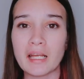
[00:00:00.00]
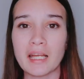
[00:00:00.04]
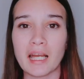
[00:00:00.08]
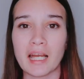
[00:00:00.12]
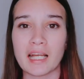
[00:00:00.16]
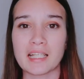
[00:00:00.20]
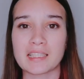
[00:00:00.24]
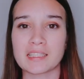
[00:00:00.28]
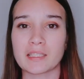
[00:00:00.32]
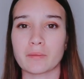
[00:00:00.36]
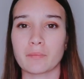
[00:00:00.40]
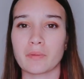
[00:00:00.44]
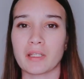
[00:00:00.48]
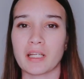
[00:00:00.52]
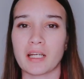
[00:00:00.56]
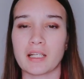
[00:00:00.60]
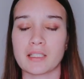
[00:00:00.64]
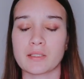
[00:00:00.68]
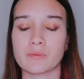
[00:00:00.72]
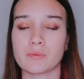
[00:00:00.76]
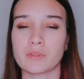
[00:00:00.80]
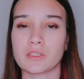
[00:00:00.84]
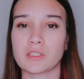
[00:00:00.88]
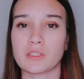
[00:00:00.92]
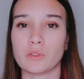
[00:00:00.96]
and some of the
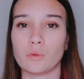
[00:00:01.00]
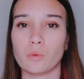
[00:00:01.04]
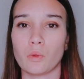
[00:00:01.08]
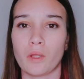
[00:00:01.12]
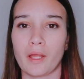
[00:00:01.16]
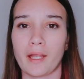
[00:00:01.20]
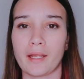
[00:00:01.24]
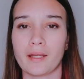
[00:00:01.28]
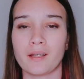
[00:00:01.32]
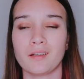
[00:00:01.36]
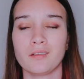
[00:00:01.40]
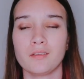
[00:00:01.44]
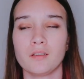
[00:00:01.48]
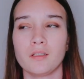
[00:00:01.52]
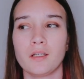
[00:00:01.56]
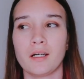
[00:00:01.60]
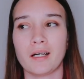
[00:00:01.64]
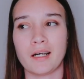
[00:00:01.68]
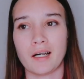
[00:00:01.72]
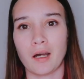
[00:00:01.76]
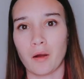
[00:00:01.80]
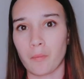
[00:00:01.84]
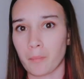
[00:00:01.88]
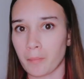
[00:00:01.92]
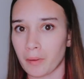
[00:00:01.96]
ice was still like
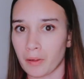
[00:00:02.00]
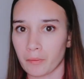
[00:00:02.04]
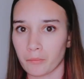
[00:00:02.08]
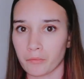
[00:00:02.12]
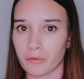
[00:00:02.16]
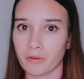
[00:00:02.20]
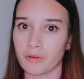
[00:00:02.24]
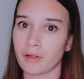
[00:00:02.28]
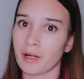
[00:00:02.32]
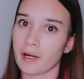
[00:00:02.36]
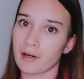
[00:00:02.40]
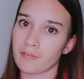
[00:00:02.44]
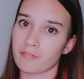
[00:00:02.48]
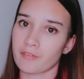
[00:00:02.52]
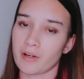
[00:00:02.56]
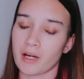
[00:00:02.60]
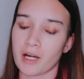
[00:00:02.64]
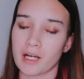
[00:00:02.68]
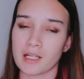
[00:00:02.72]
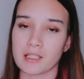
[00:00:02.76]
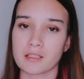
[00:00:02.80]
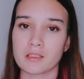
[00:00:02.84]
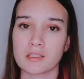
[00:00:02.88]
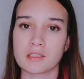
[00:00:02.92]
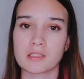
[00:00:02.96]
half melted, half
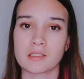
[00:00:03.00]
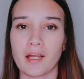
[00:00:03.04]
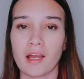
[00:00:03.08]
ice.